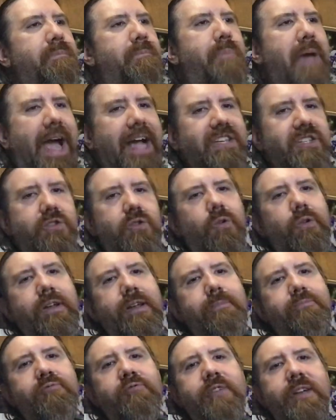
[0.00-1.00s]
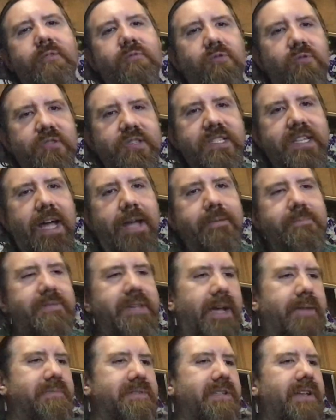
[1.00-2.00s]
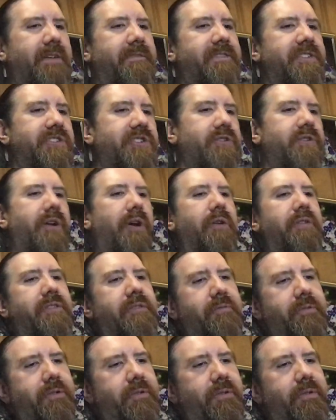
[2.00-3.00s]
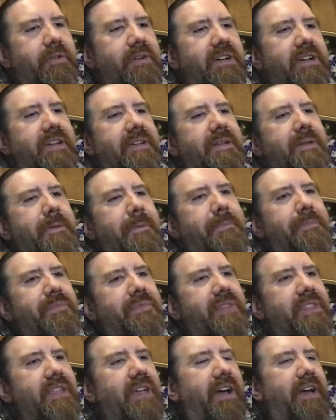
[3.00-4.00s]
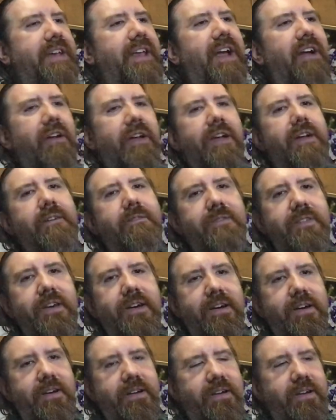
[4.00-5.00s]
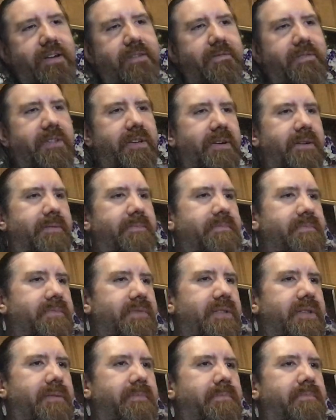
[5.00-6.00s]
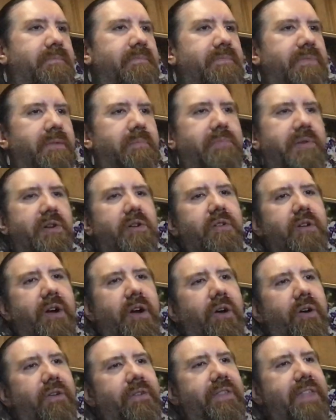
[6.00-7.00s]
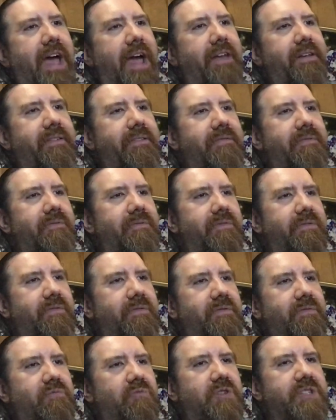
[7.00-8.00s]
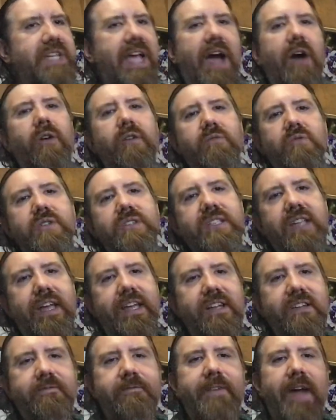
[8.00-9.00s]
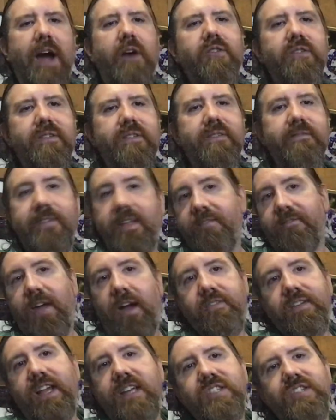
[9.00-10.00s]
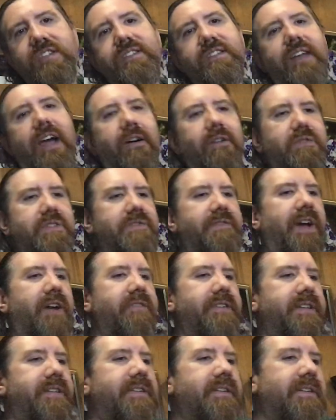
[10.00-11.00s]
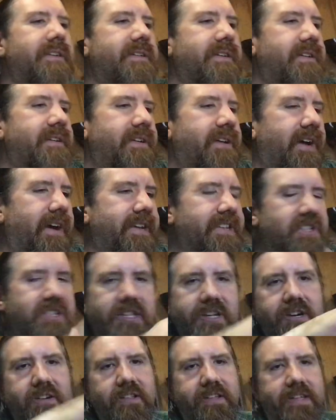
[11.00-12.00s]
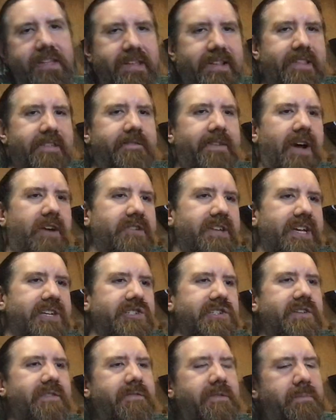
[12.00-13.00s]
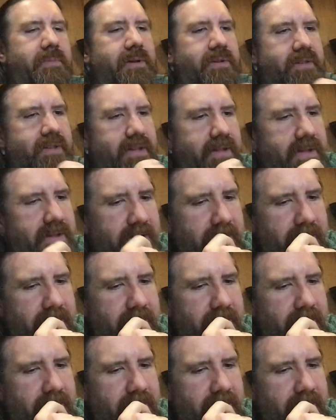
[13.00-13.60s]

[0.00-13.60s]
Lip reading: backstory prequels type stuff as you go through an area of the bureau. That was how it was like found, the foundation, how it was founded, literally in the foundation of the building.